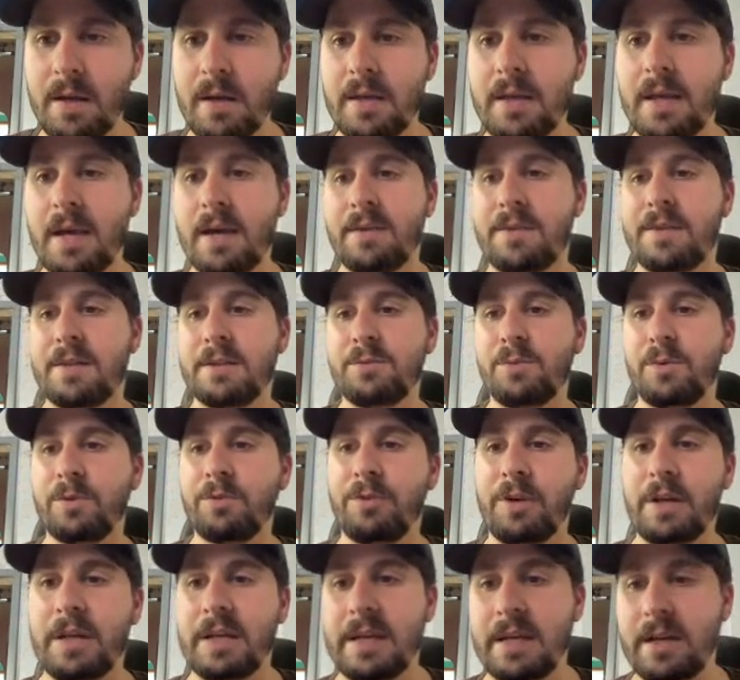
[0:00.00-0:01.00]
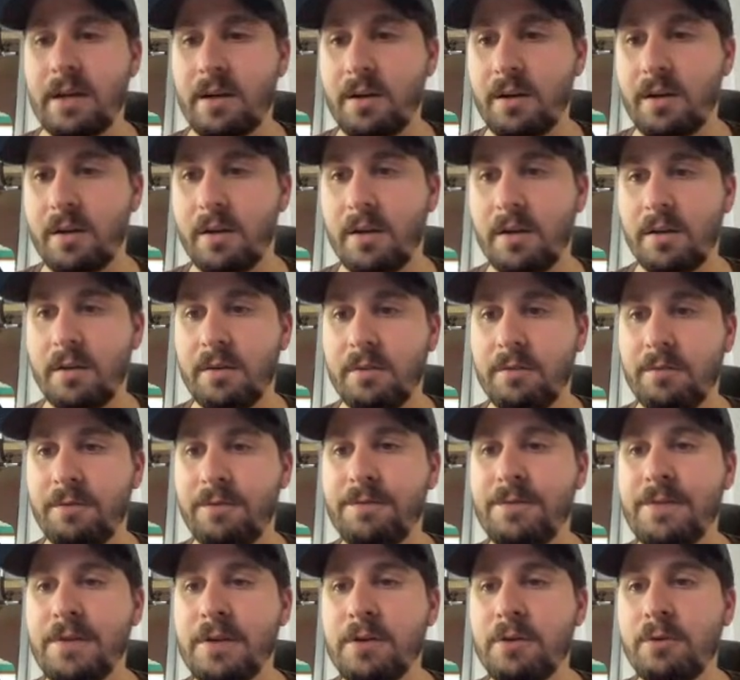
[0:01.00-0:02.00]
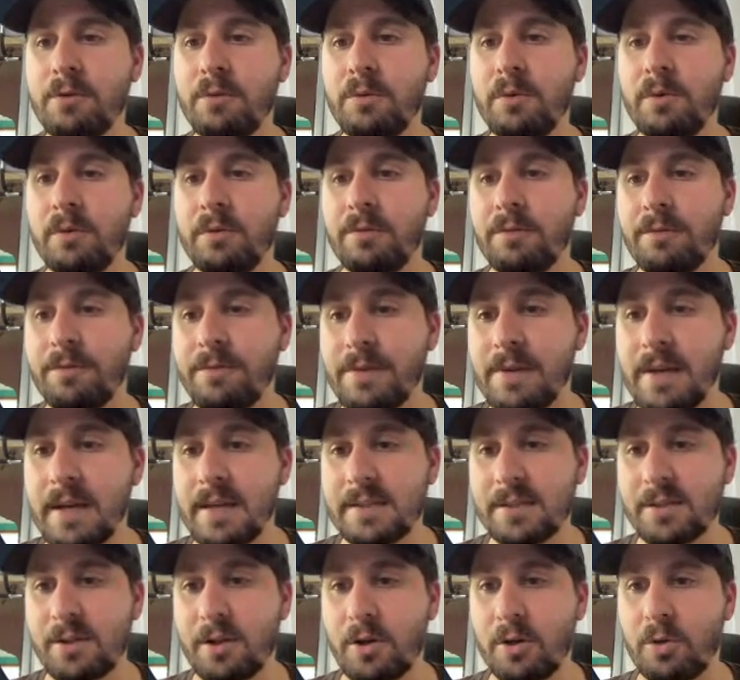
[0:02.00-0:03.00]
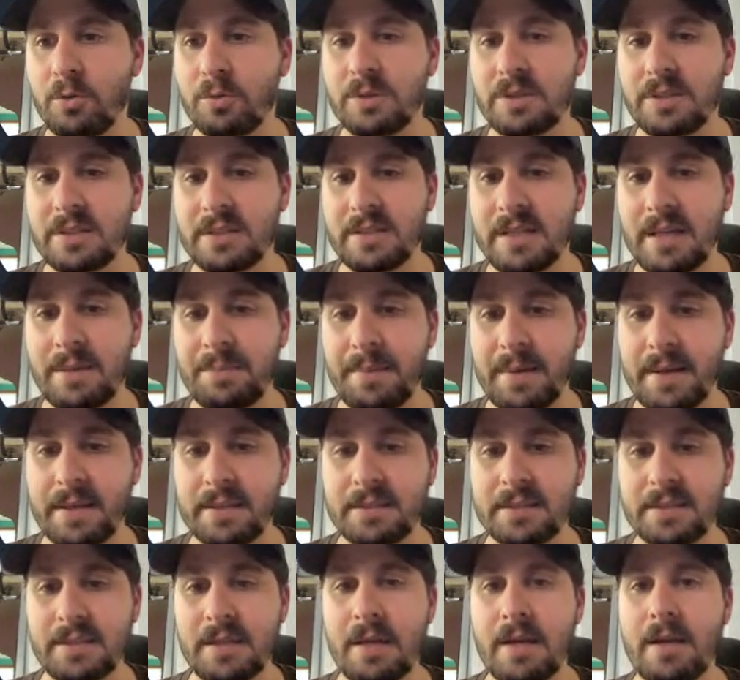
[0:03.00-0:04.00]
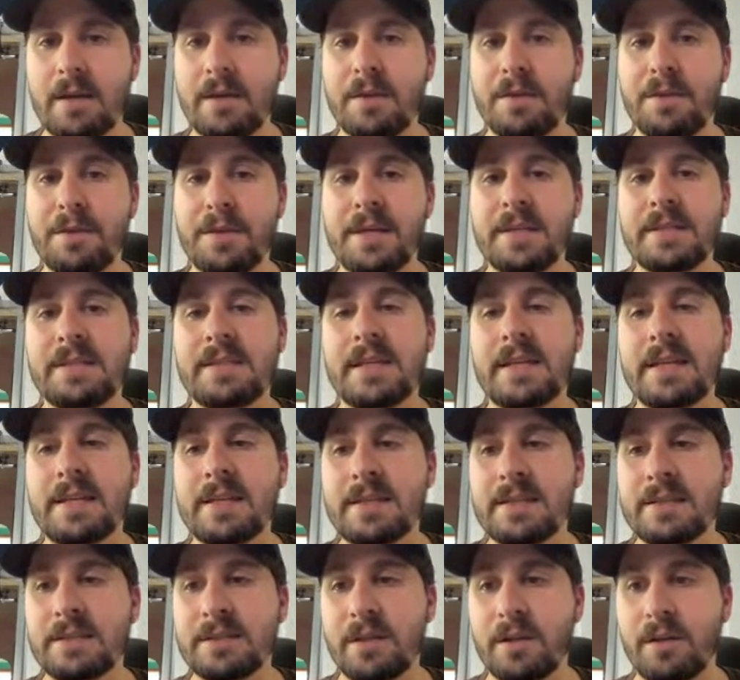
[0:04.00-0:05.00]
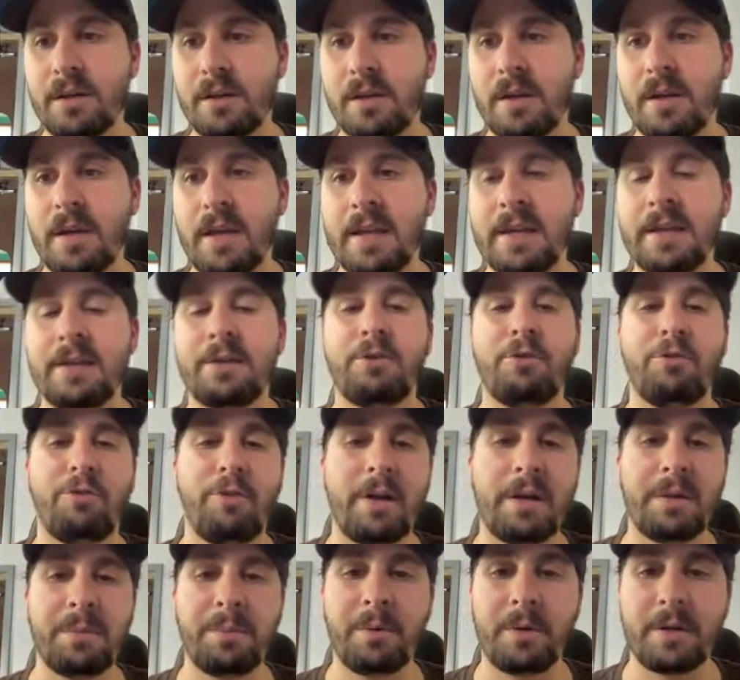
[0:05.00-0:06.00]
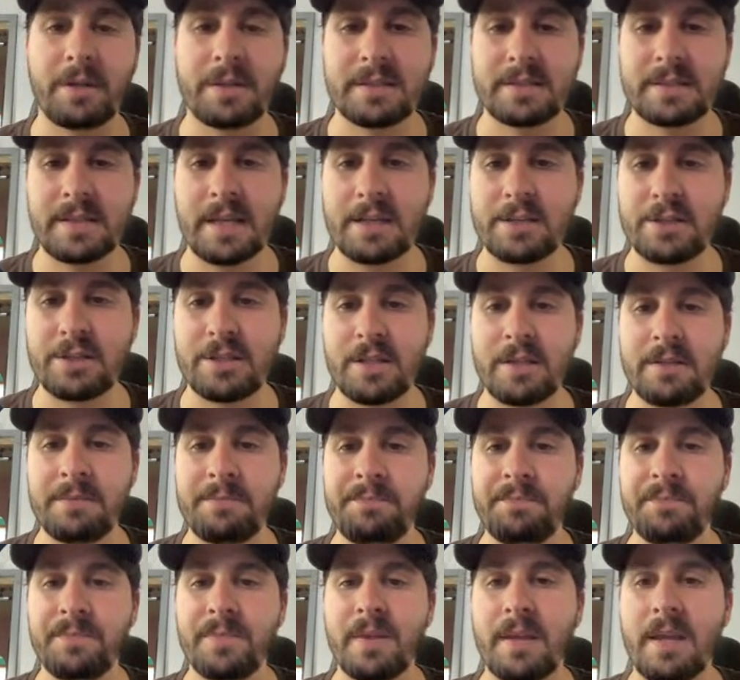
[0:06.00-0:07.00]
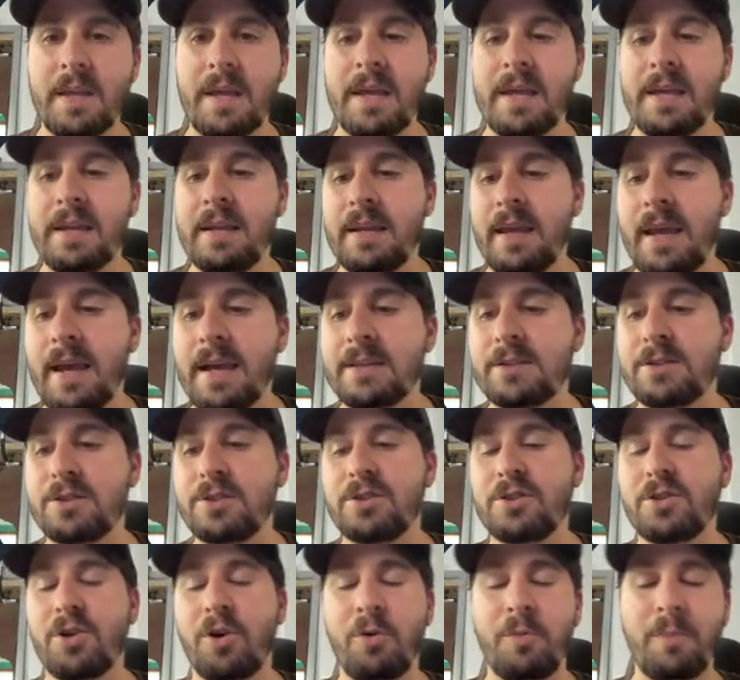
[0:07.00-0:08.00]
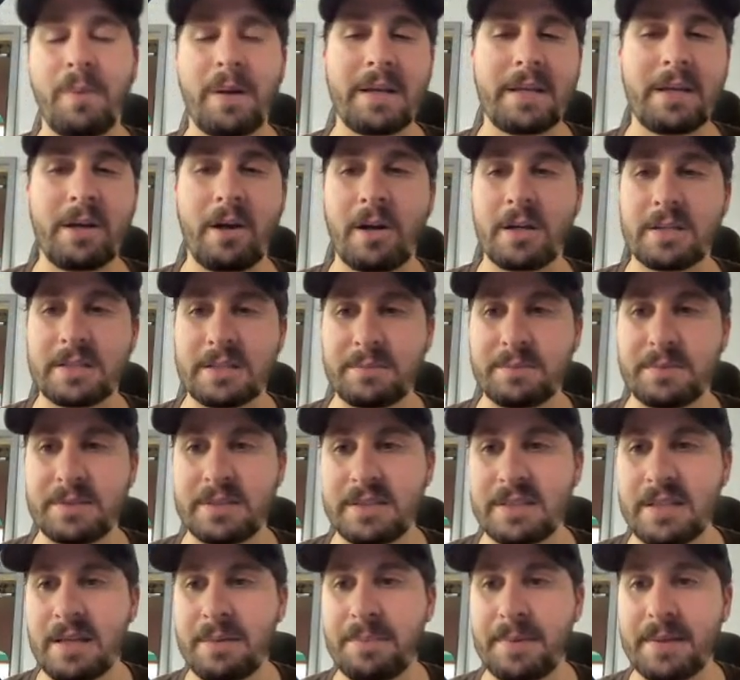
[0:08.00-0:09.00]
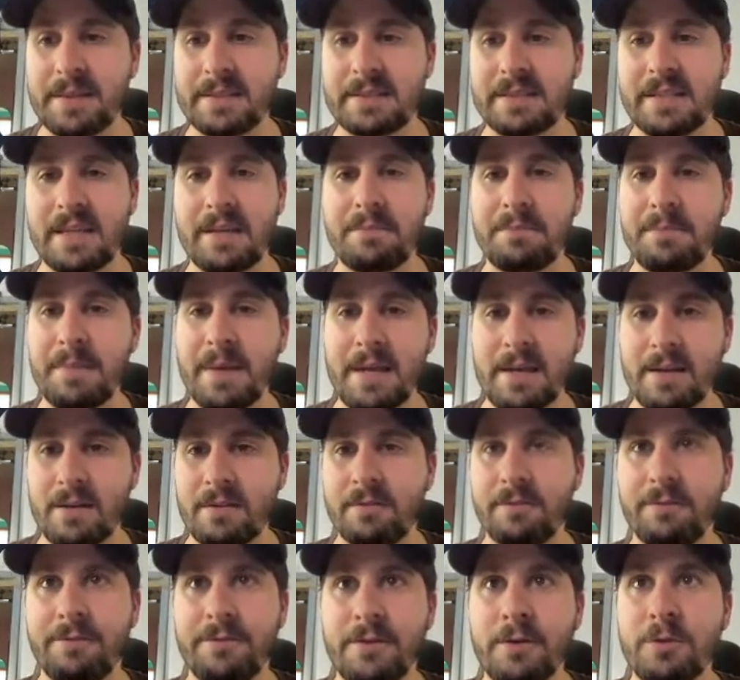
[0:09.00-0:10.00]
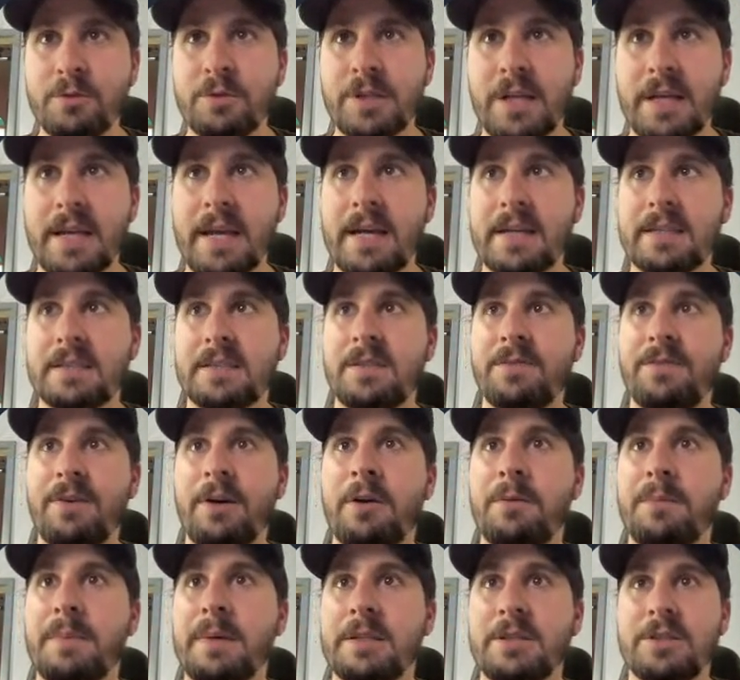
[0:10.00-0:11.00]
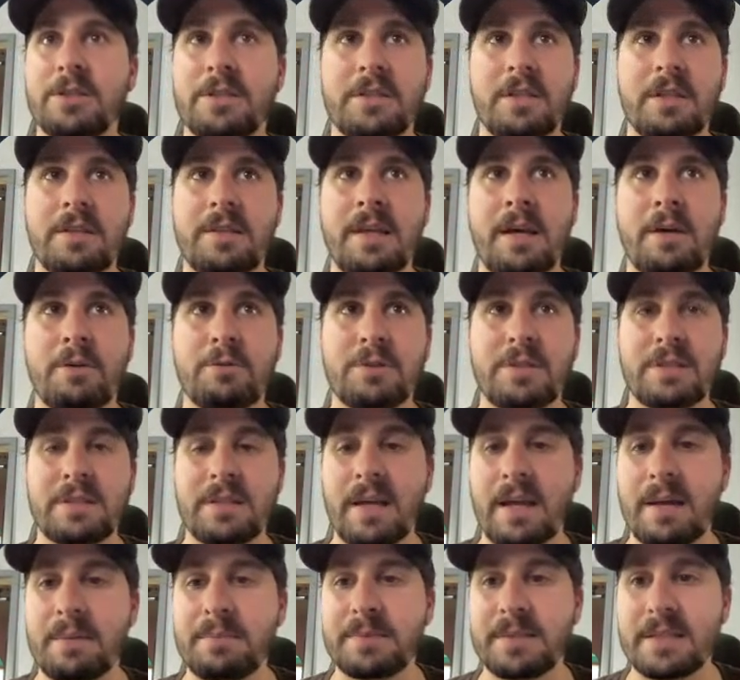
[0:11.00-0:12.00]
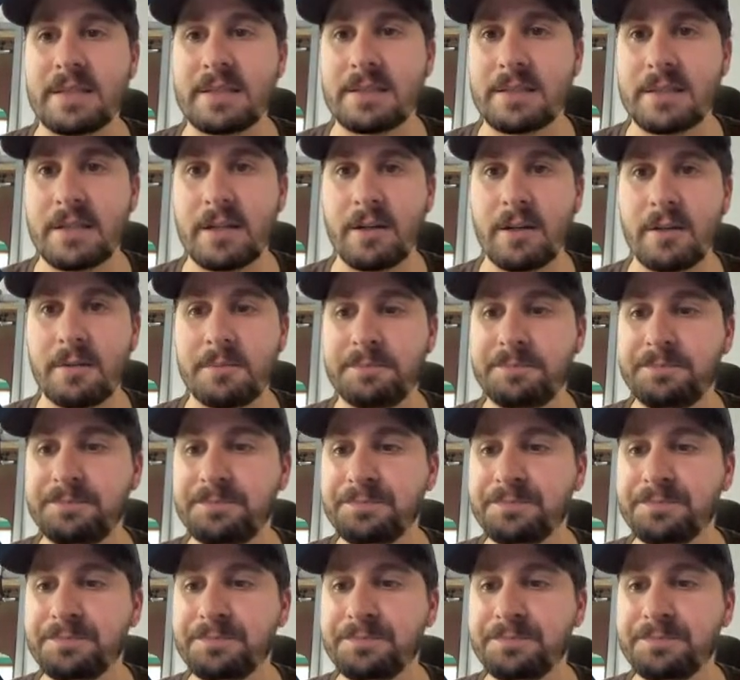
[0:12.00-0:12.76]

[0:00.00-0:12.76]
Yeah, this one right here, Vue VS Code Snippets. This is an incredible extension. It has so many awesome snippets that make Vue.js development just 1,000 times easier.